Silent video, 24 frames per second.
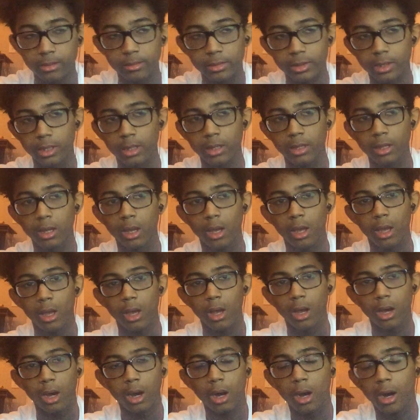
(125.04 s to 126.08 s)
I'm saying?
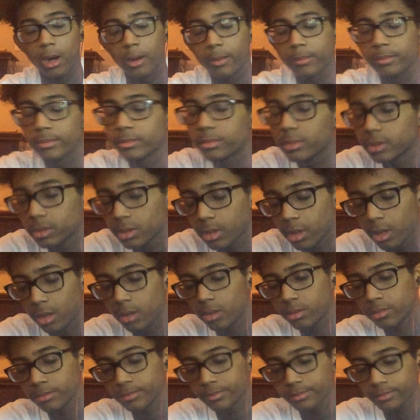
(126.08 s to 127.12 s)

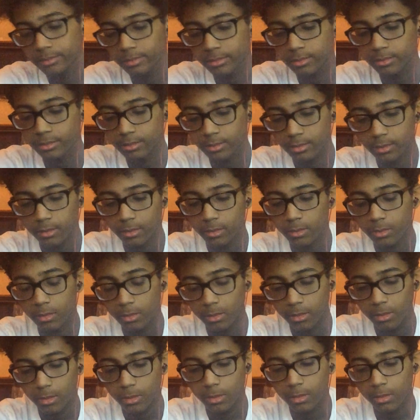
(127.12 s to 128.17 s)
So
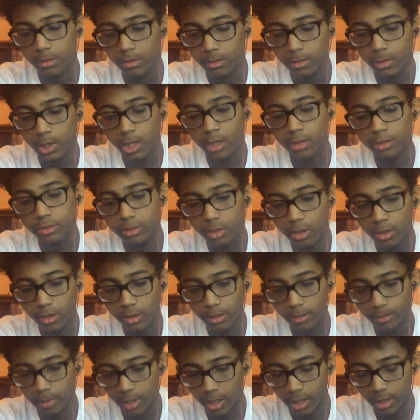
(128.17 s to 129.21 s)

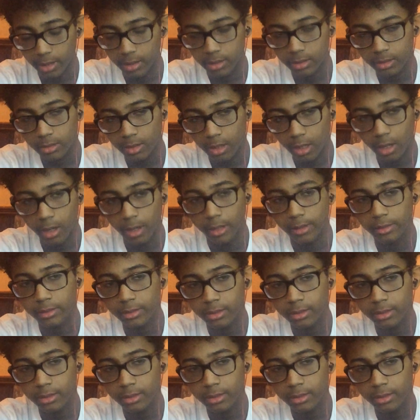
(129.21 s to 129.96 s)
controlling minds. All right.